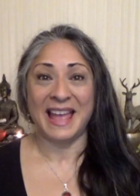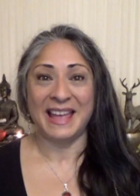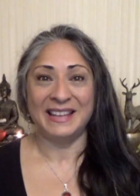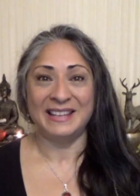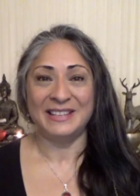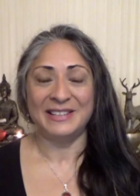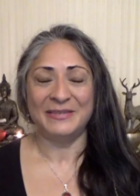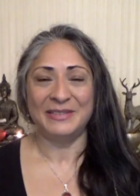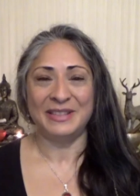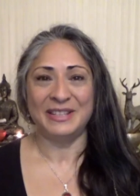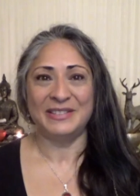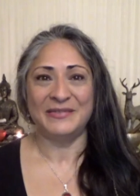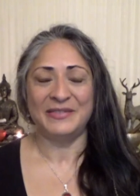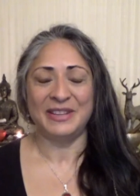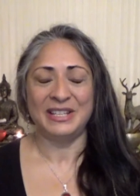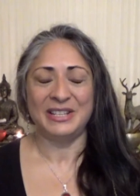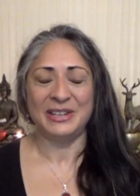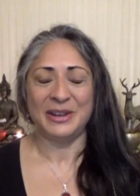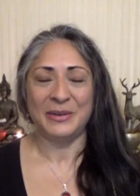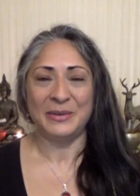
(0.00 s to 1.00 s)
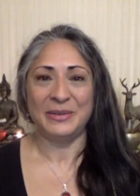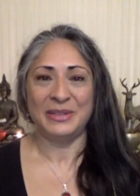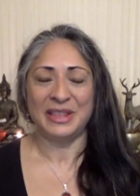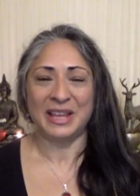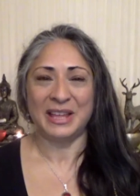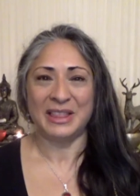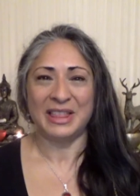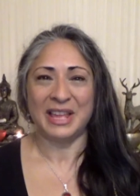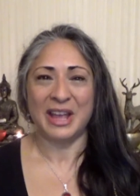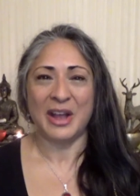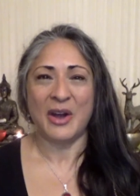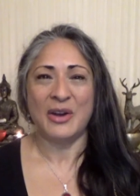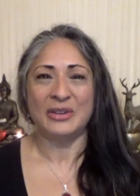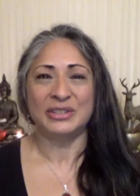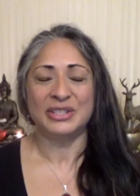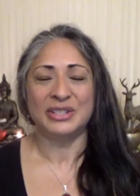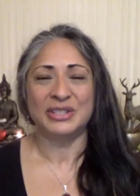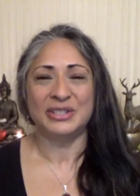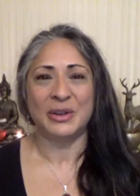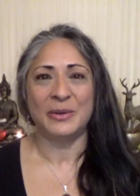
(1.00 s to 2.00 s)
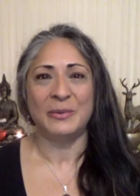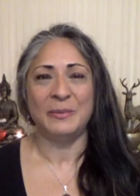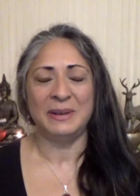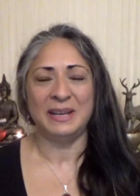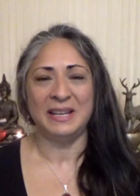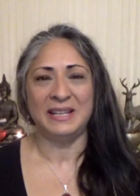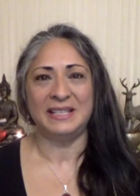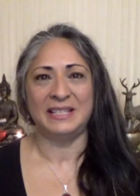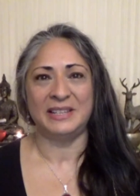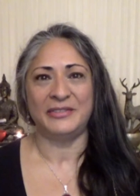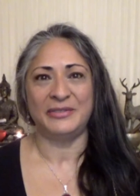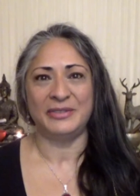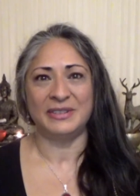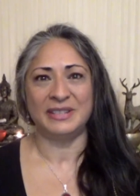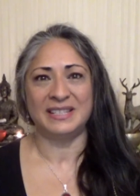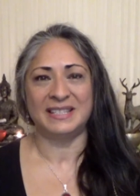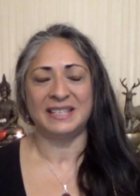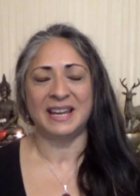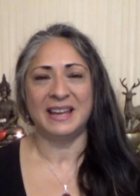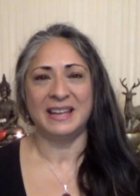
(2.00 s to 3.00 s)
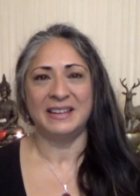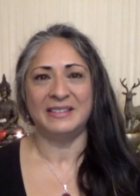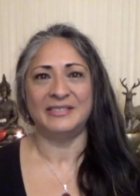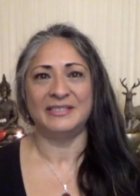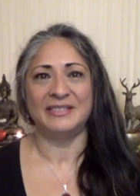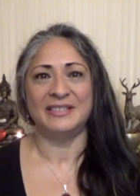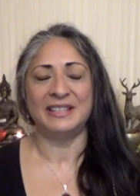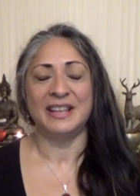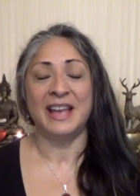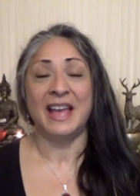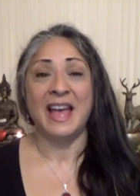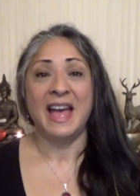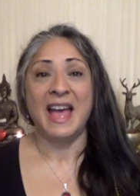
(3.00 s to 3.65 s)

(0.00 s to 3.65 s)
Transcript: end of this video that there are so many different styles